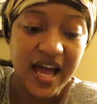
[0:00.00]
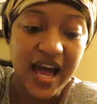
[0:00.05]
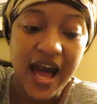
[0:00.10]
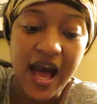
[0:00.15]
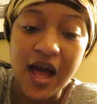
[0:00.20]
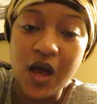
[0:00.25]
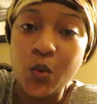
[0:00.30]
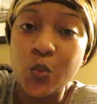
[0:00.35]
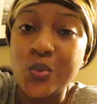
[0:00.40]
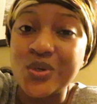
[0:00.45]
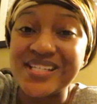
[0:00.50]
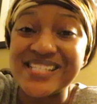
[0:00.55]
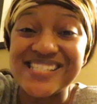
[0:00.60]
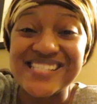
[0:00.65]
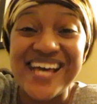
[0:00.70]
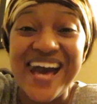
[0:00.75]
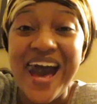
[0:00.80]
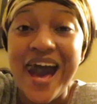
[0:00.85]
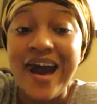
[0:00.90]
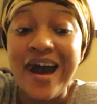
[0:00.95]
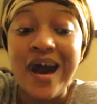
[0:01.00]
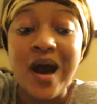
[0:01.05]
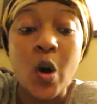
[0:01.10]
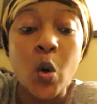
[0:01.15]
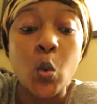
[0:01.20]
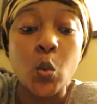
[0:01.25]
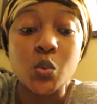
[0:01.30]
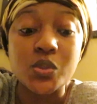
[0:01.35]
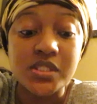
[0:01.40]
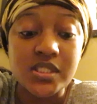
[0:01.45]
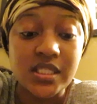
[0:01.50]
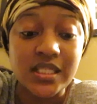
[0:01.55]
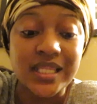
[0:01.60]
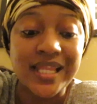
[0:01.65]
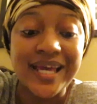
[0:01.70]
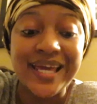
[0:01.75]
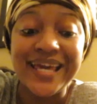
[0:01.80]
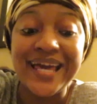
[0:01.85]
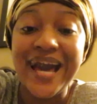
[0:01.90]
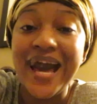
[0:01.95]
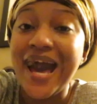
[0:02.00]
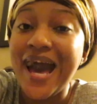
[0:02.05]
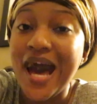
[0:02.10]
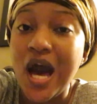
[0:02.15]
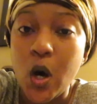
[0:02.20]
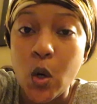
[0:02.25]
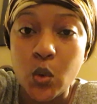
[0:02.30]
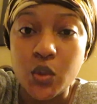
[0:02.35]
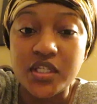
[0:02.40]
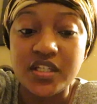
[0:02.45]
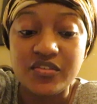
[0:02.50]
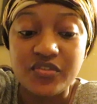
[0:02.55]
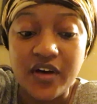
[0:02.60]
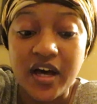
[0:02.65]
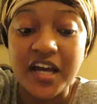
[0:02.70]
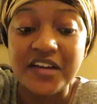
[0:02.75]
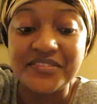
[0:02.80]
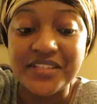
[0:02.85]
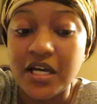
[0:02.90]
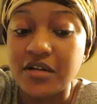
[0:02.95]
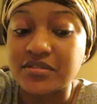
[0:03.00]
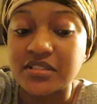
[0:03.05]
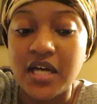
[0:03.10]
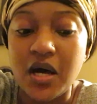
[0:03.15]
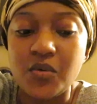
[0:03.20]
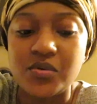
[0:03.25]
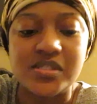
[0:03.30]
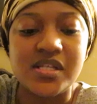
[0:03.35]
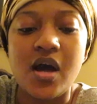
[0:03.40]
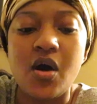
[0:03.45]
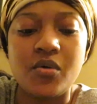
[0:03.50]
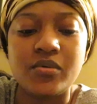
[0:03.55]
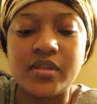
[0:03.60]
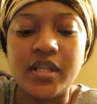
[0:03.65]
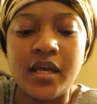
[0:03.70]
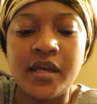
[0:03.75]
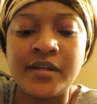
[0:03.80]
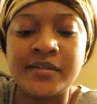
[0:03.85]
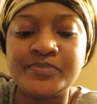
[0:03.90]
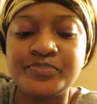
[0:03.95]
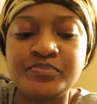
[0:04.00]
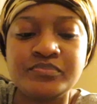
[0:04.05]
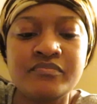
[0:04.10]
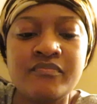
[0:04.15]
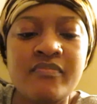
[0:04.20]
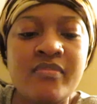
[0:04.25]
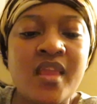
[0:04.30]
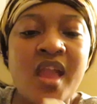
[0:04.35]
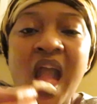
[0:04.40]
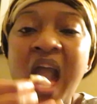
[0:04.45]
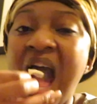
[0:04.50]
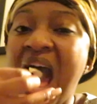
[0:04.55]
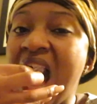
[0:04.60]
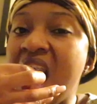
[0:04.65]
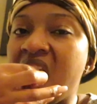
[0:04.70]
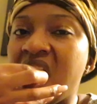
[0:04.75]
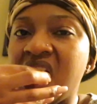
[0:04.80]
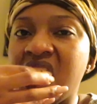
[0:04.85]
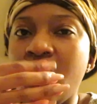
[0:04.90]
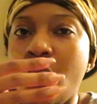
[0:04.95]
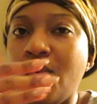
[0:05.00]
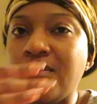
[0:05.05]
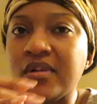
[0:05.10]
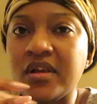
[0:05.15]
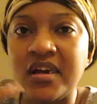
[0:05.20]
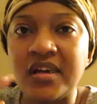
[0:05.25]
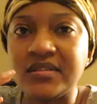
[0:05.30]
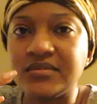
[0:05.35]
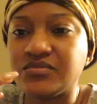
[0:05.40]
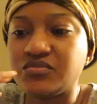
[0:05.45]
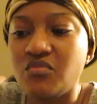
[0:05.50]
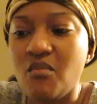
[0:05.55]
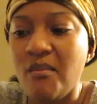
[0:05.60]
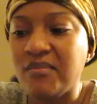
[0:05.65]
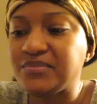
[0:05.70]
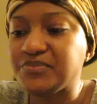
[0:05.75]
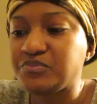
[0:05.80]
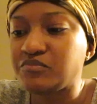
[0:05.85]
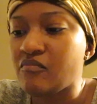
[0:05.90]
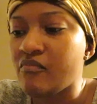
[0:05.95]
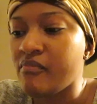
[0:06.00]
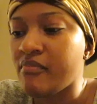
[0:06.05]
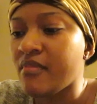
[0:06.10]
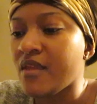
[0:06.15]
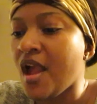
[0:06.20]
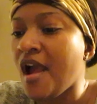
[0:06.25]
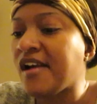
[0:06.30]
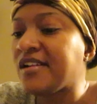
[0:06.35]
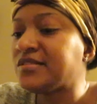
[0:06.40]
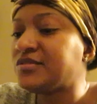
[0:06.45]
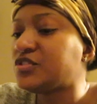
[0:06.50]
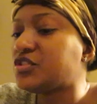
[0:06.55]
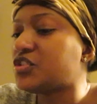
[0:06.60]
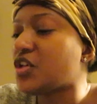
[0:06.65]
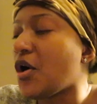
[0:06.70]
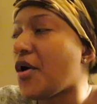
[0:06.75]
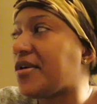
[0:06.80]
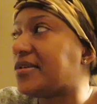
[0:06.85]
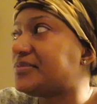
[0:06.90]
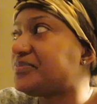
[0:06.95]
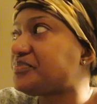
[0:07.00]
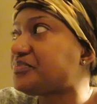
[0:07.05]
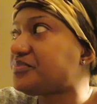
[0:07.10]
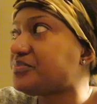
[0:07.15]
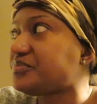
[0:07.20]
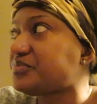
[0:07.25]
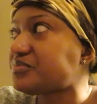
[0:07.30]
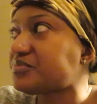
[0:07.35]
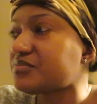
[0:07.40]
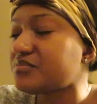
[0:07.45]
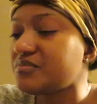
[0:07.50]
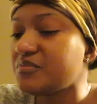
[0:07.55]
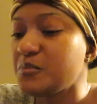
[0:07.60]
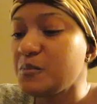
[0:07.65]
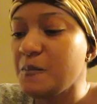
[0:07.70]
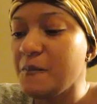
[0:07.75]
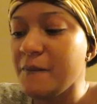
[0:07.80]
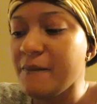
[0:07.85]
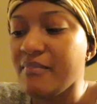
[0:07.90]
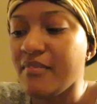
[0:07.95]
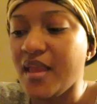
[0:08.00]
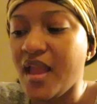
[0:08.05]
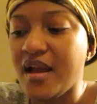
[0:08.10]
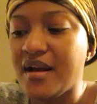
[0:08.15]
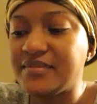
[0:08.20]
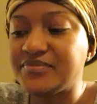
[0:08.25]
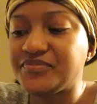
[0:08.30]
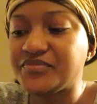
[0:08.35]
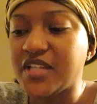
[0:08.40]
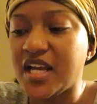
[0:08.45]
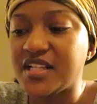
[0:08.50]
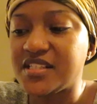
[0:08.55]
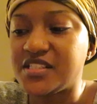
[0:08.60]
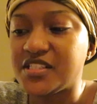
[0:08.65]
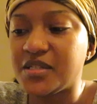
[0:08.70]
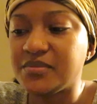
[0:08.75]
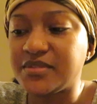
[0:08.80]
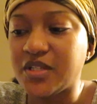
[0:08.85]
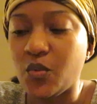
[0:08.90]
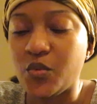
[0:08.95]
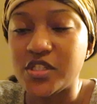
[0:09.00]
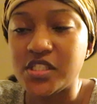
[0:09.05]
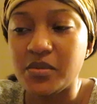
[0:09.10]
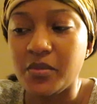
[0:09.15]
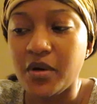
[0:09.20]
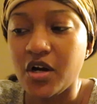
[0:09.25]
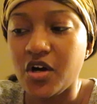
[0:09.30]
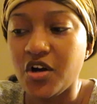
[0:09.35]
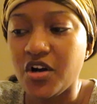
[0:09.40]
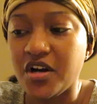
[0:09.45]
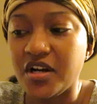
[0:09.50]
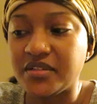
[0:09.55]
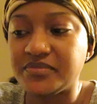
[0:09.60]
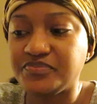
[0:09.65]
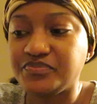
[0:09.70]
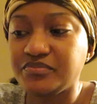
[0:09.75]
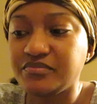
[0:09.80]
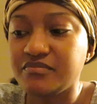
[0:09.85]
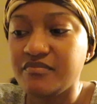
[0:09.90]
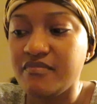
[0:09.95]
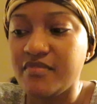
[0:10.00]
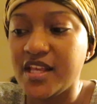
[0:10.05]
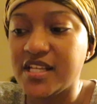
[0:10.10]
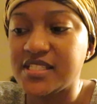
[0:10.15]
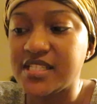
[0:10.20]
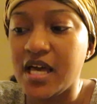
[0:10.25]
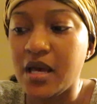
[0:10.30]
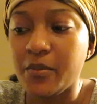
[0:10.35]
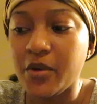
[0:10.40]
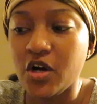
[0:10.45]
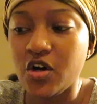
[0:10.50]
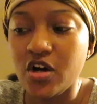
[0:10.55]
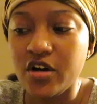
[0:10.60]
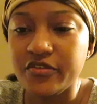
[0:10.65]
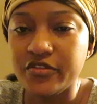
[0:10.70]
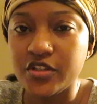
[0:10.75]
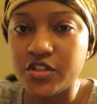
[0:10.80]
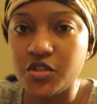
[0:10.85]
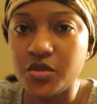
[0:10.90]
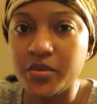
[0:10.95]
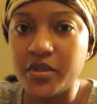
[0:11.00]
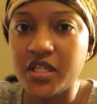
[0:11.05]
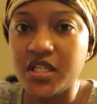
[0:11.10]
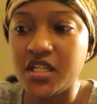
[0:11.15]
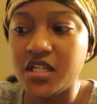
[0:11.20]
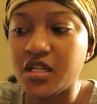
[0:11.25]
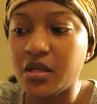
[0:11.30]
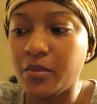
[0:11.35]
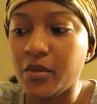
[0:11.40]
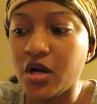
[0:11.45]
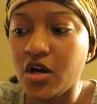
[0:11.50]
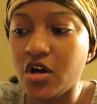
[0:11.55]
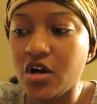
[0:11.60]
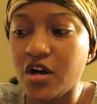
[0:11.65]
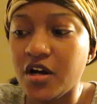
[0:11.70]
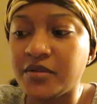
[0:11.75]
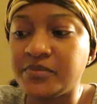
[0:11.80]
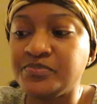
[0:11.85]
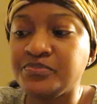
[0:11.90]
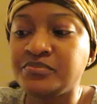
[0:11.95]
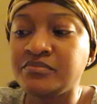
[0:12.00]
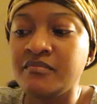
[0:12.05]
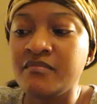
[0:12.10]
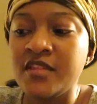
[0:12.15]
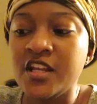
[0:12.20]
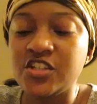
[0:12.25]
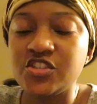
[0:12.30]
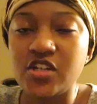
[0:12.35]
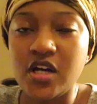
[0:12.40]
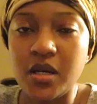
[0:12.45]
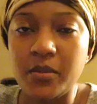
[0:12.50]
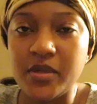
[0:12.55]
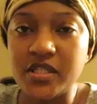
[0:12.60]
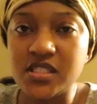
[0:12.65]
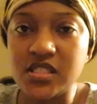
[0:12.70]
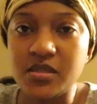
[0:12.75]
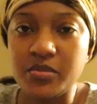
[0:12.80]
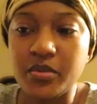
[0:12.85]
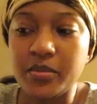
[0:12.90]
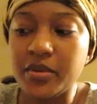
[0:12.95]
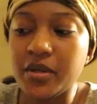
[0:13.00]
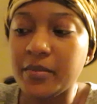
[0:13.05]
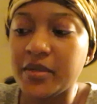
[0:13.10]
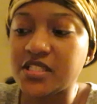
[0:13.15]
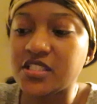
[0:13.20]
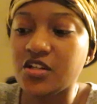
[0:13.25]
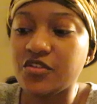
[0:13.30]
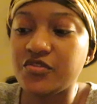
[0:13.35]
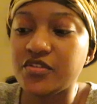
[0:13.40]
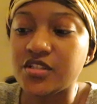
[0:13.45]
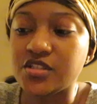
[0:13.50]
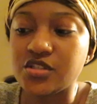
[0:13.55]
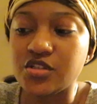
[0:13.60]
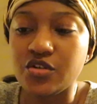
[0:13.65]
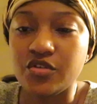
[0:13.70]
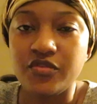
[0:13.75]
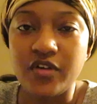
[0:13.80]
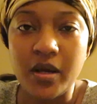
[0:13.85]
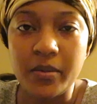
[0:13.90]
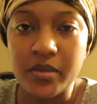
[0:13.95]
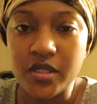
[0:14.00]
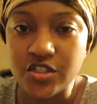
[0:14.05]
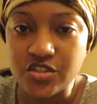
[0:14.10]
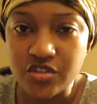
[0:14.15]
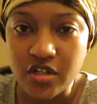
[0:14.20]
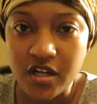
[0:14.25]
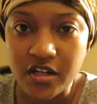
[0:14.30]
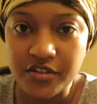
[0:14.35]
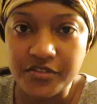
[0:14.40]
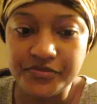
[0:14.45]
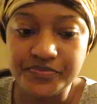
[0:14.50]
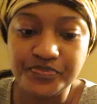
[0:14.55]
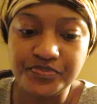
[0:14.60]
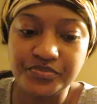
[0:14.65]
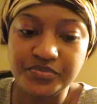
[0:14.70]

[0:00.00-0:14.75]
I was out, like, outie 5,000. I was out, like, well, like, so, I dipped. I went to my car, sat in my car for a little bit, heated up my car, trying to mentally prepare myself for this little five-minute drive